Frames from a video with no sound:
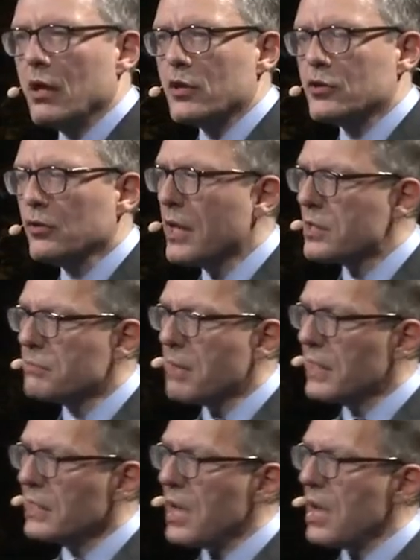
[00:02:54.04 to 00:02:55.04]
So does
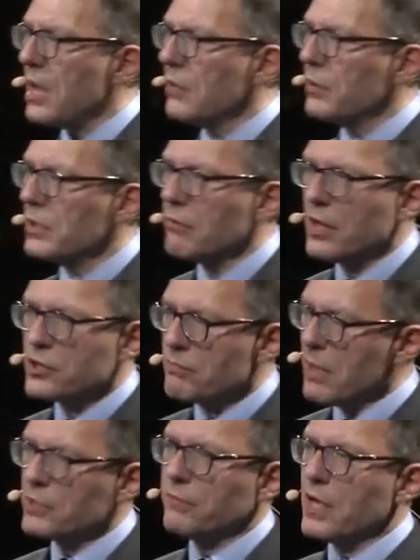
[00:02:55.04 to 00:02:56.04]
my car. When he runs
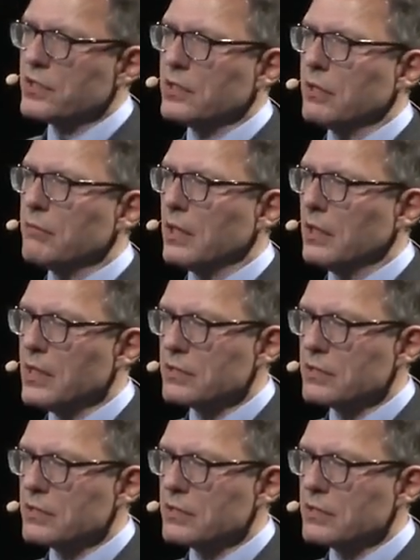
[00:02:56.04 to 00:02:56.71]
much faster than me,